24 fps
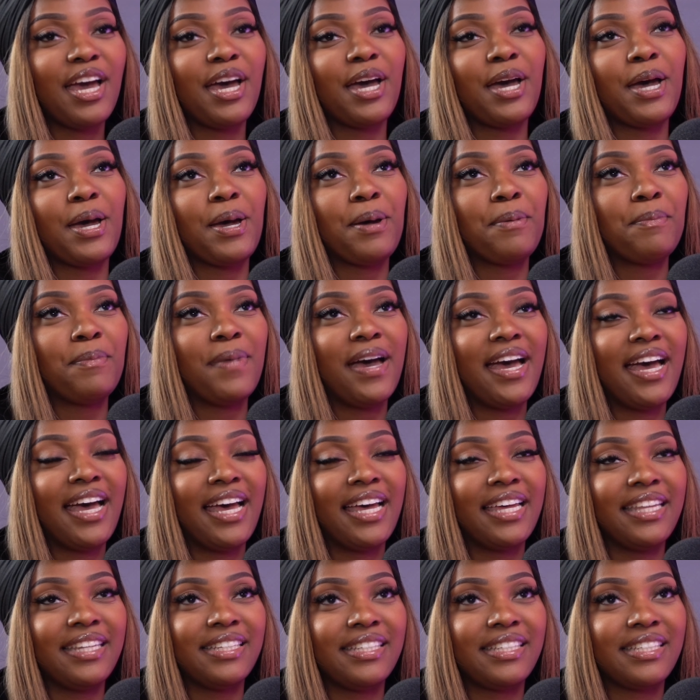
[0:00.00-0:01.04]

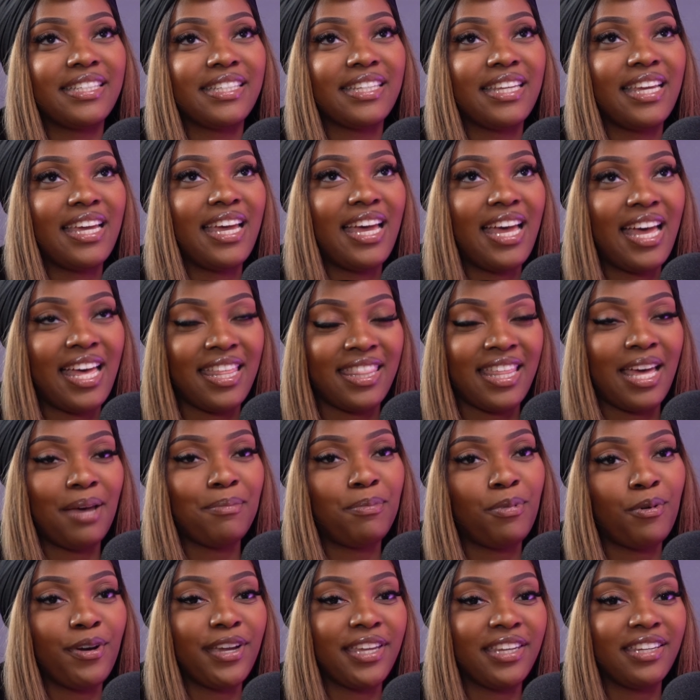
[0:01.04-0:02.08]
And at
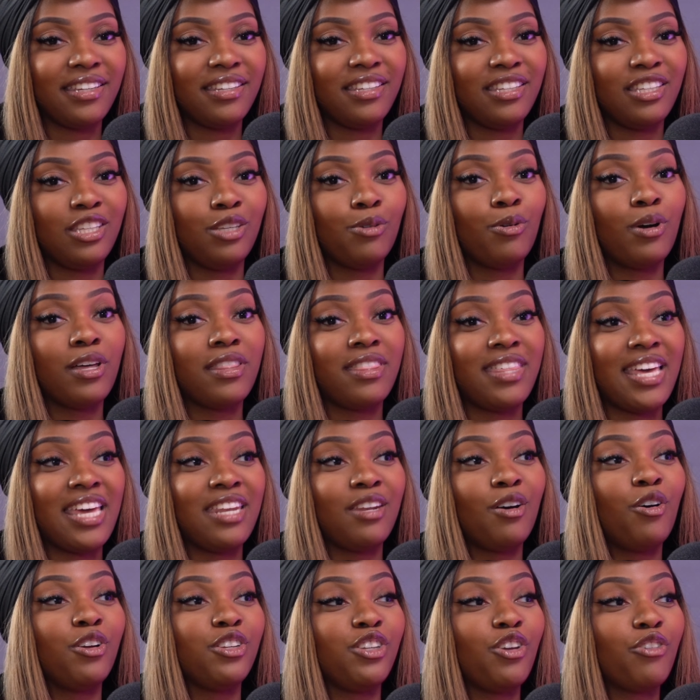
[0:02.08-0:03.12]
that point, you are
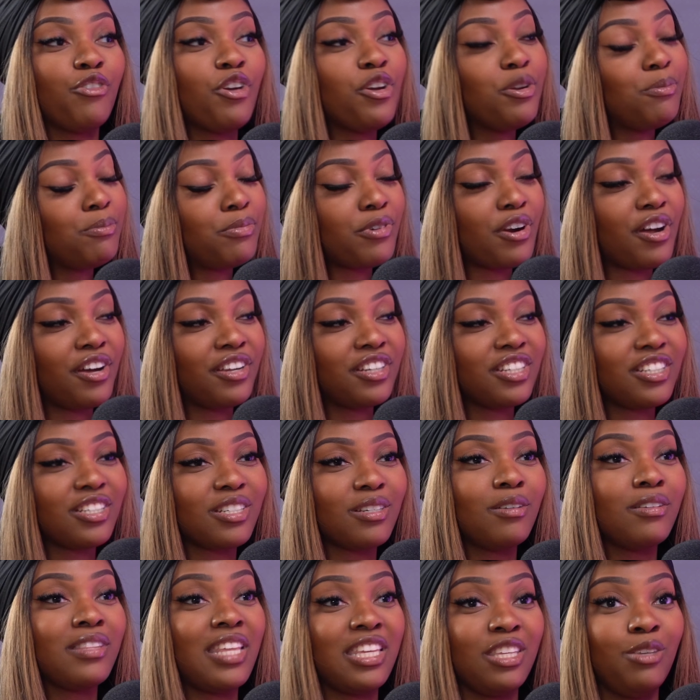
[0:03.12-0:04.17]
then on your own
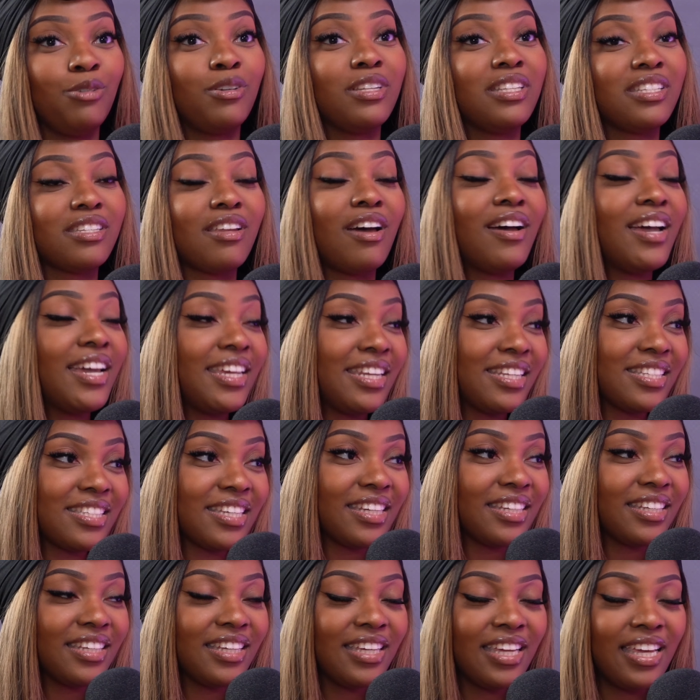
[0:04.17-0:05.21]
branch that you can start
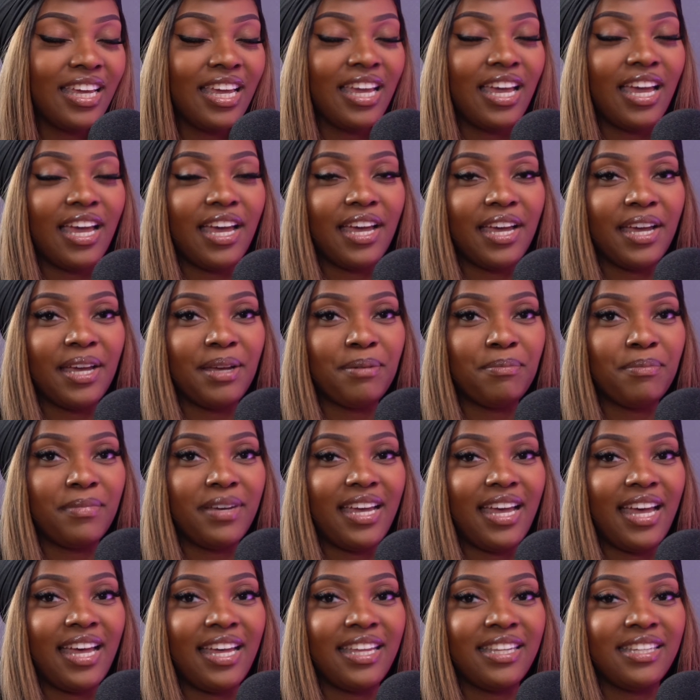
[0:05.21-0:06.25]
editing.
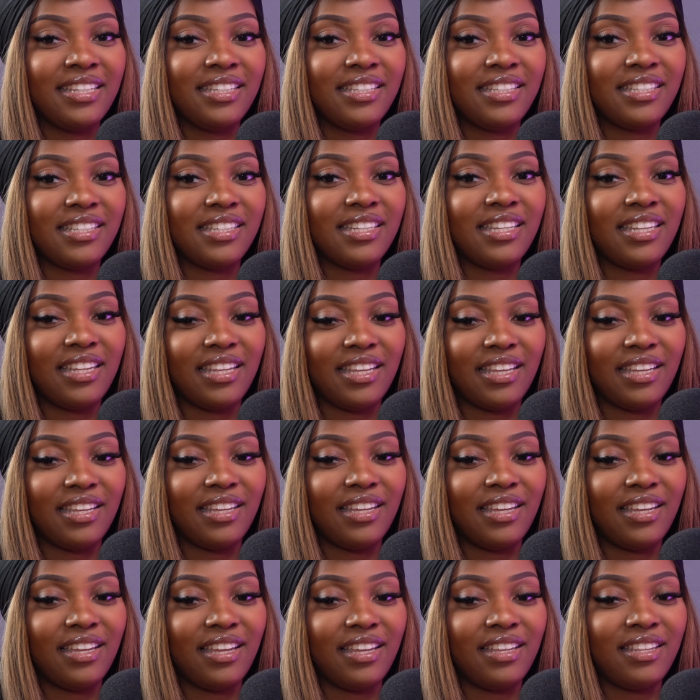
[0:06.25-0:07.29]
And
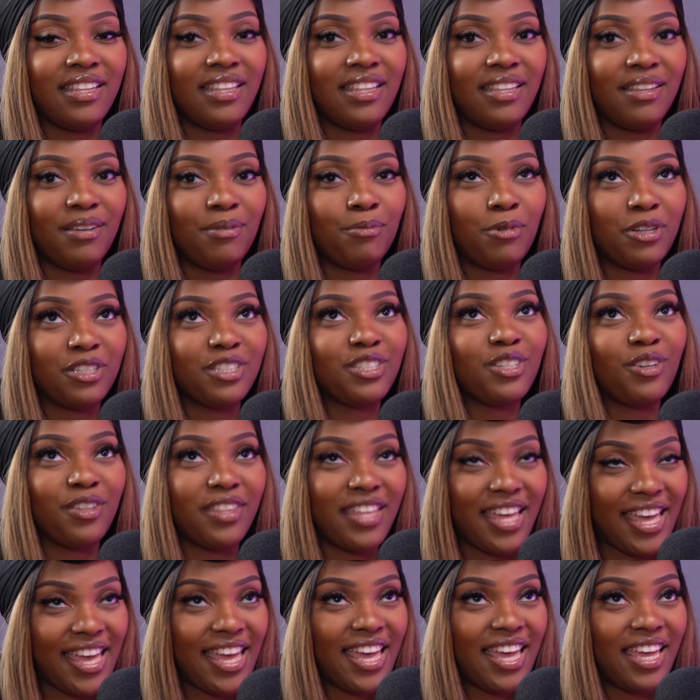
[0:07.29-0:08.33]
once you're
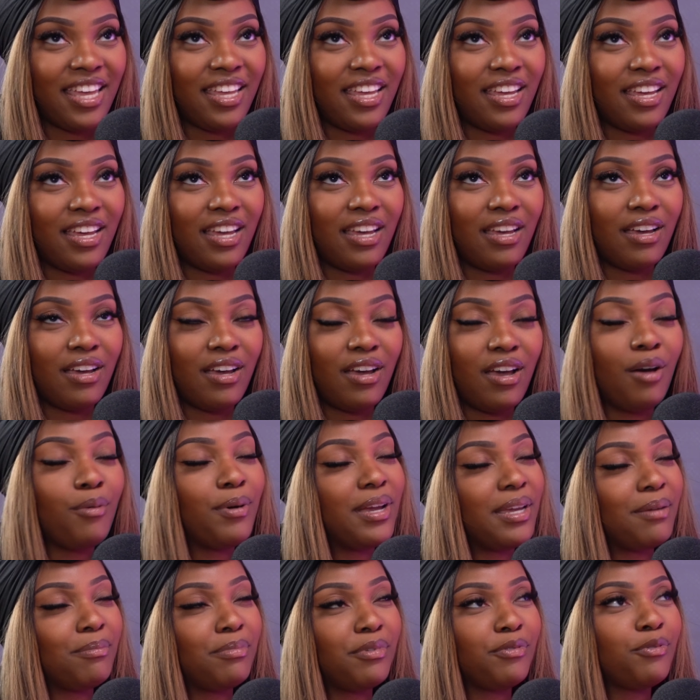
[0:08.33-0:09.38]
there,
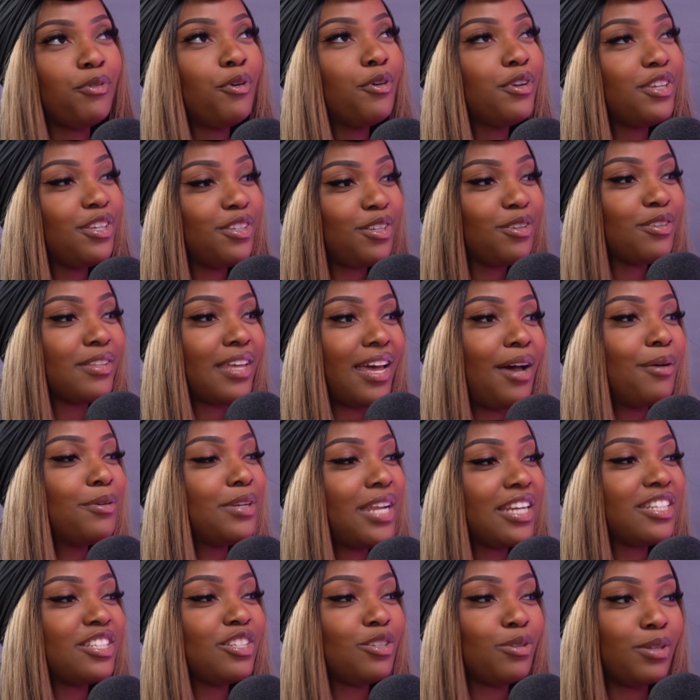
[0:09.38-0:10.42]
before you do that, I
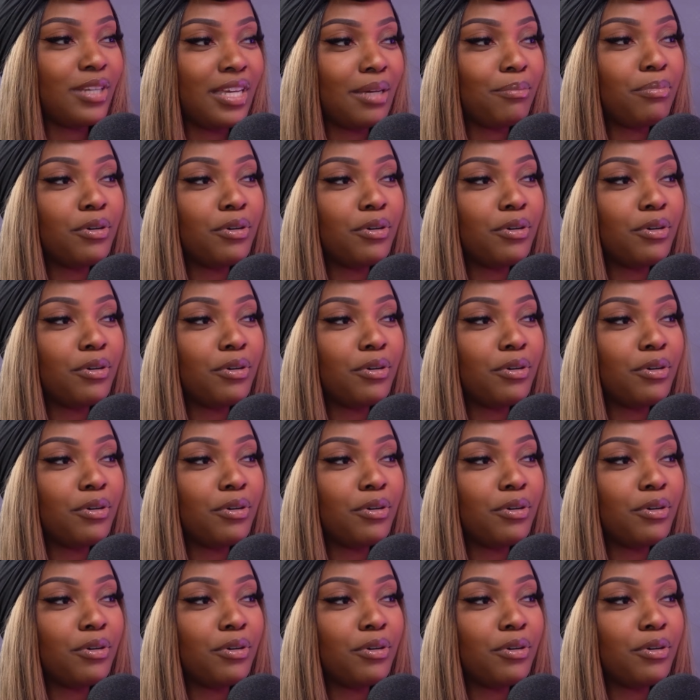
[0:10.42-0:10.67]
would actually do a